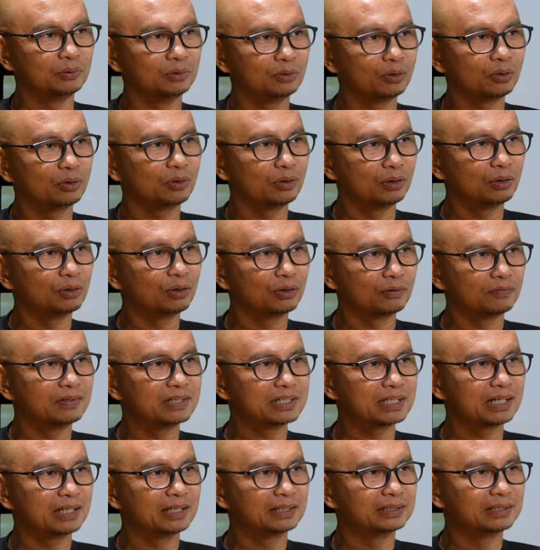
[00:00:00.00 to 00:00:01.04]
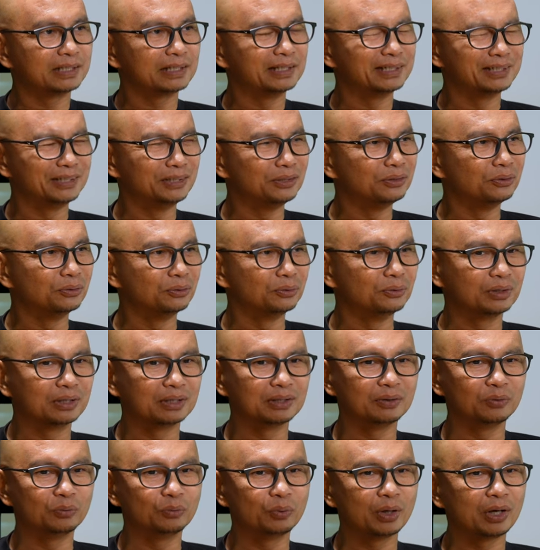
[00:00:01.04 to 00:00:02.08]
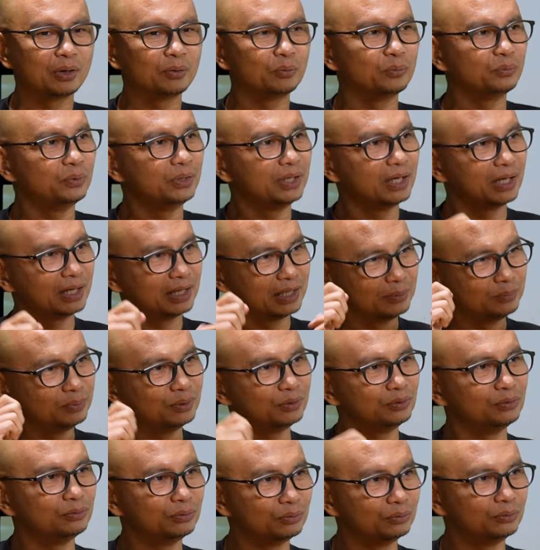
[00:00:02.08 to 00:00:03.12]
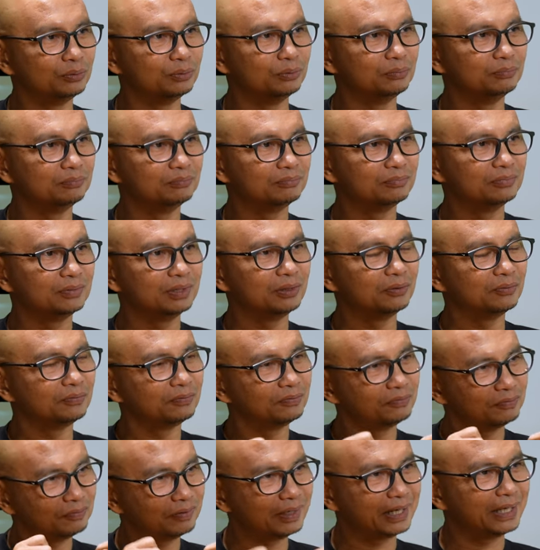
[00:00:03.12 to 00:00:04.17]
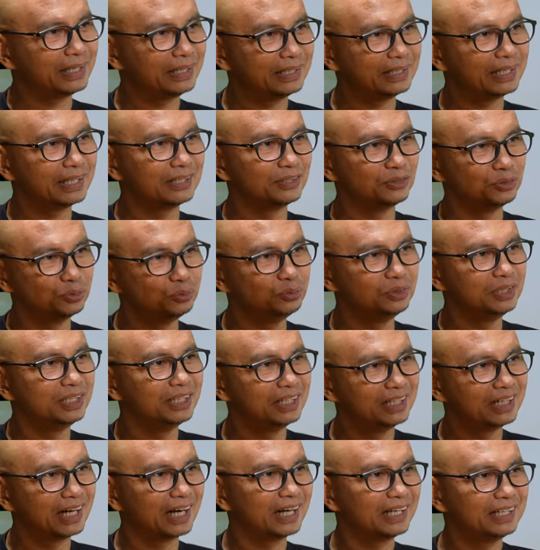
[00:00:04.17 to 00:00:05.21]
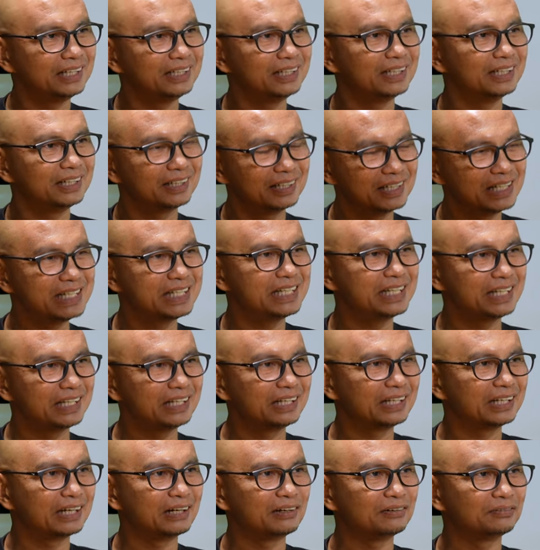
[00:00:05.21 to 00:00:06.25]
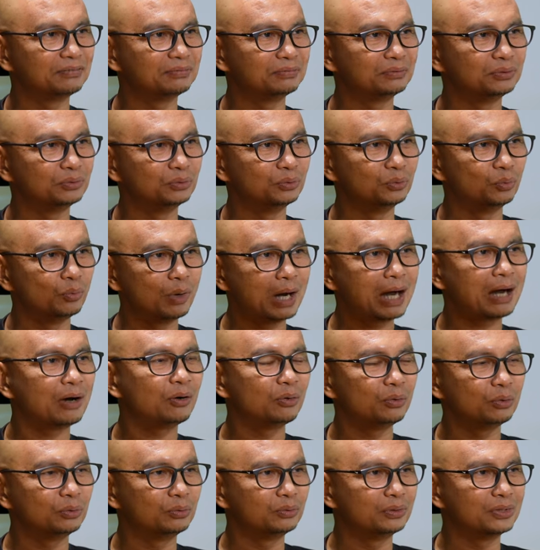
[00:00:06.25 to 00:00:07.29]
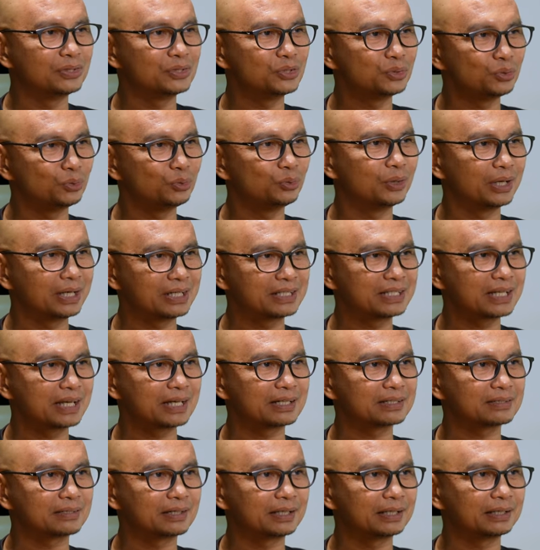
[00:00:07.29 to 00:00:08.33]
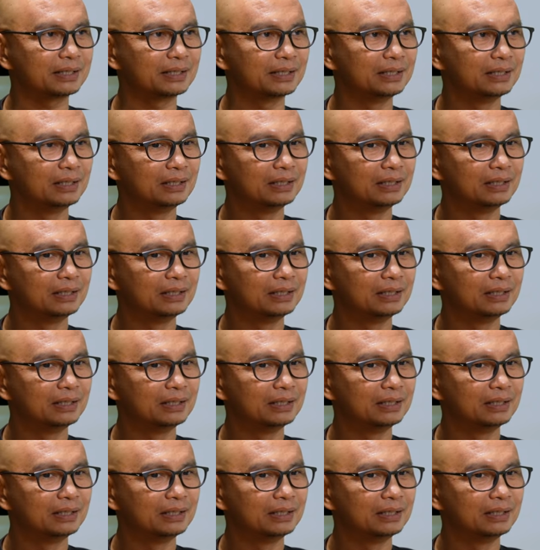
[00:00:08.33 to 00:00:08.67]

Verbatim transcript: not a lot of us are tarantino uh, where we are able to you know find that unique idea crazy enough to wow the studio execs right